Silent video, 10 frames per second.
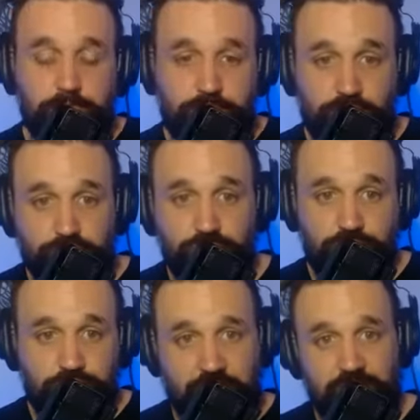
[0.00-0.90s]

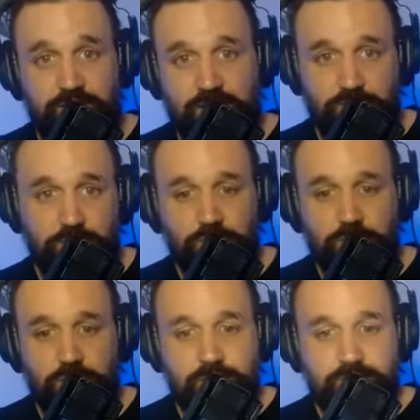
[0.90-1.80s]
produce at a level
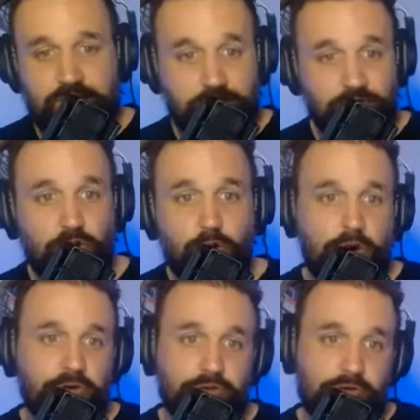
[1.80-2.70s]
that no
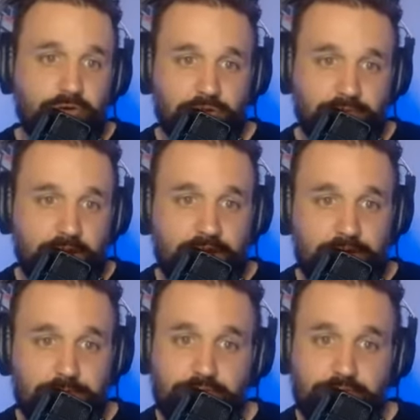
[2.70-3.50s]
other quarterback,